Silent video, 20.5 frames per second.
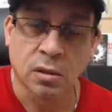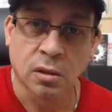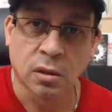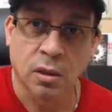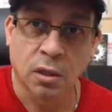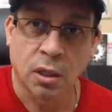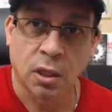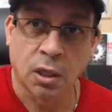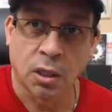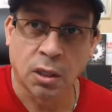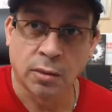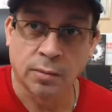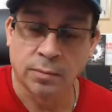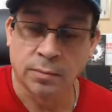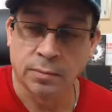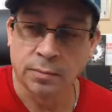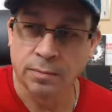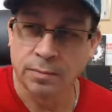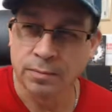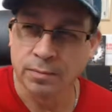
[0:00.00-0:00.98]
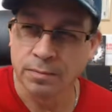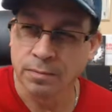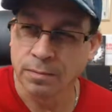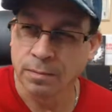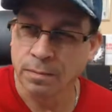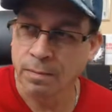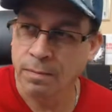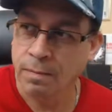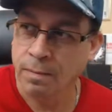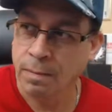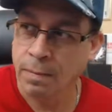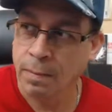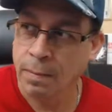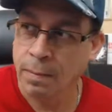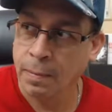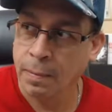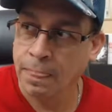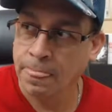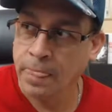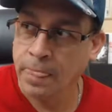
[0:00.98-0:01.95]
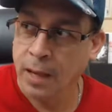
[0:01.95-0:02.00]
I
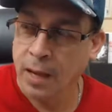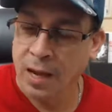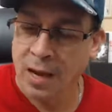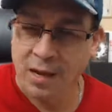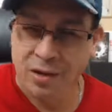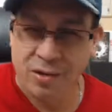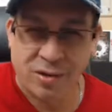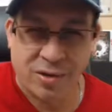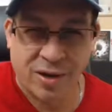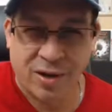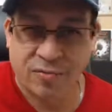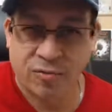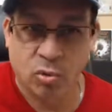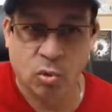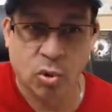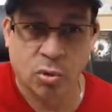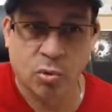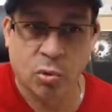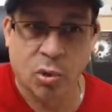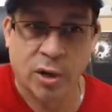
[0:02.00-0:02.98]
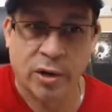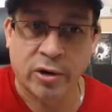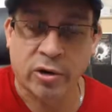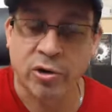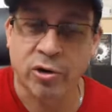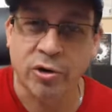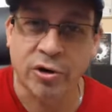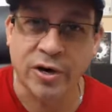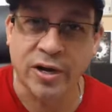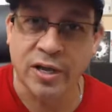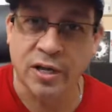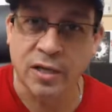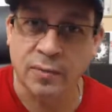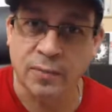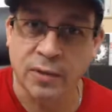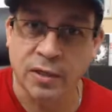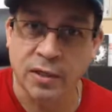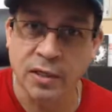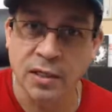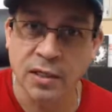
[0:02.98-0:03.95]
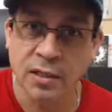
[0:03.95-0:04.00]
never would want to hurt
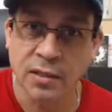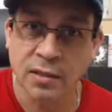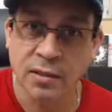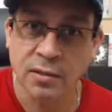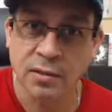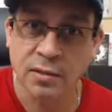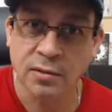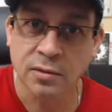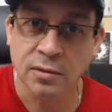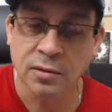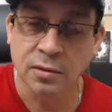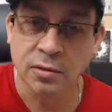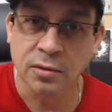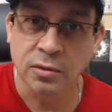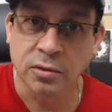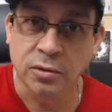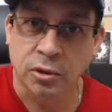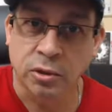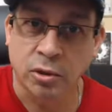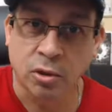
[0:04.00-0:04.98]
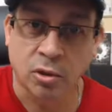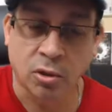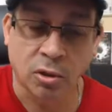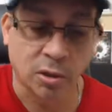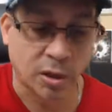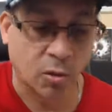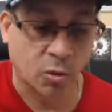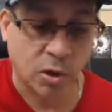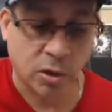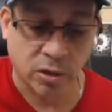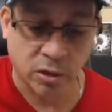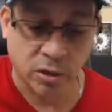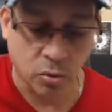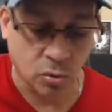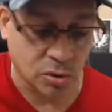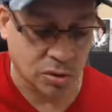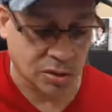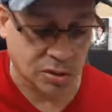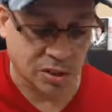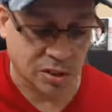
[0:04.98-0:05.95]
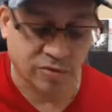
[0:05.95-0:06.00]
anybody. All I want to do
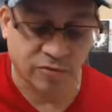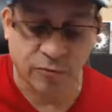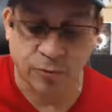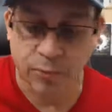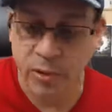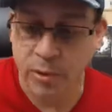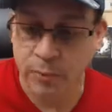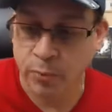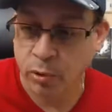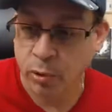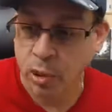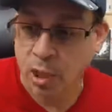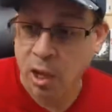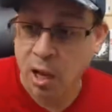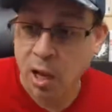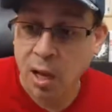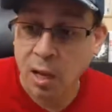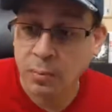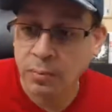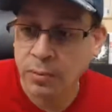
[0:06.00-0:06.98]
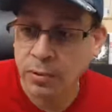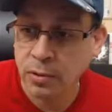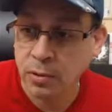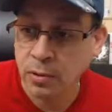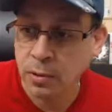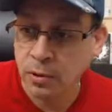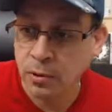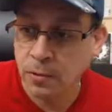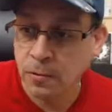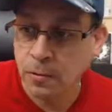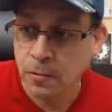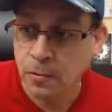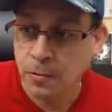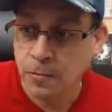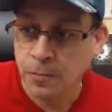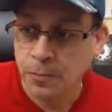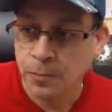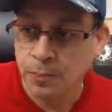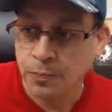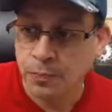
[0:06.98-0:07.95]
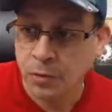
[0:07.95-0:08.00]
is lift people up.
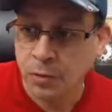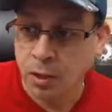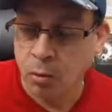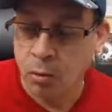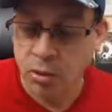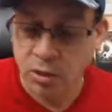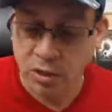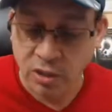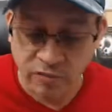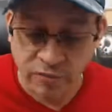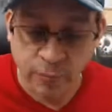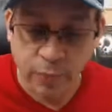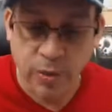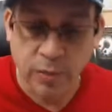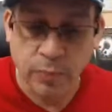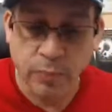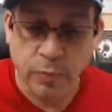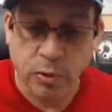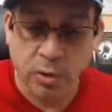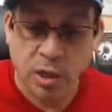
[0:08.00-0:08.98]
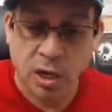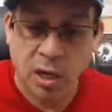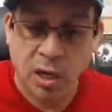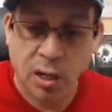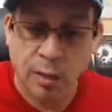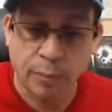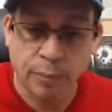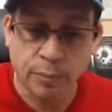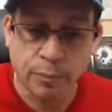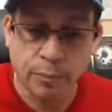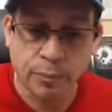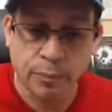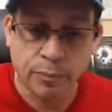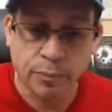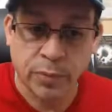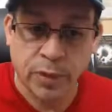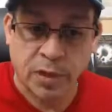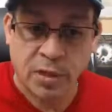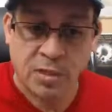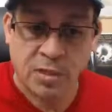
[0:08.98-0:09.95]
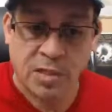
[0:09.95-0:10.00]
I want to lift people up
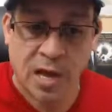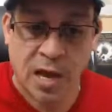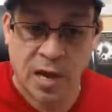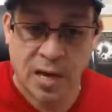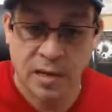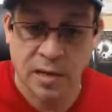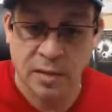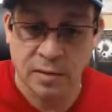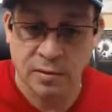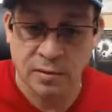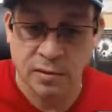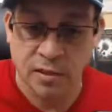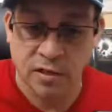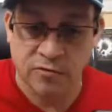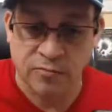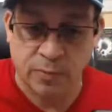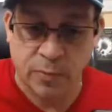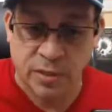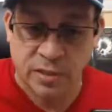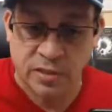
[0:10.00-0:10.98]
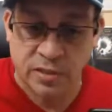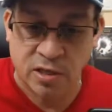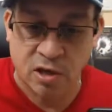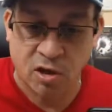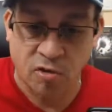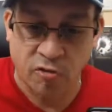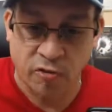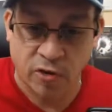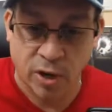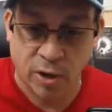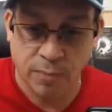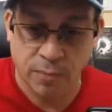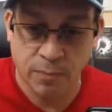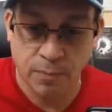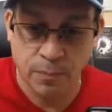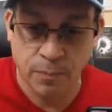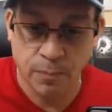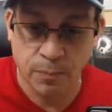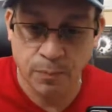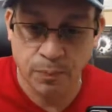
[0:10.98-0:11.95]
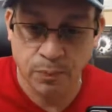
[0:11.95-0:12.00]
because I lift myself up
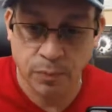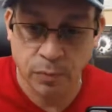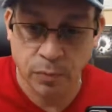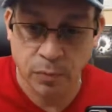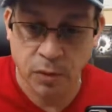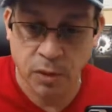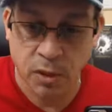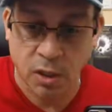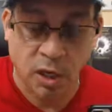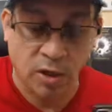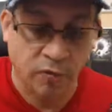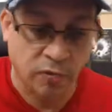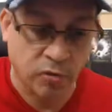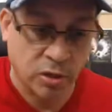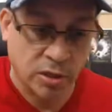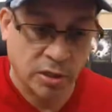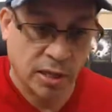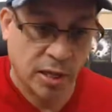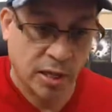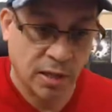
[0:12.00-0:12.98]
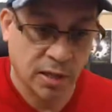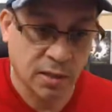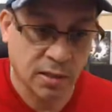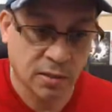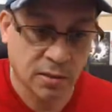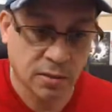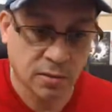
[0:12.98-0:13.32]
every day.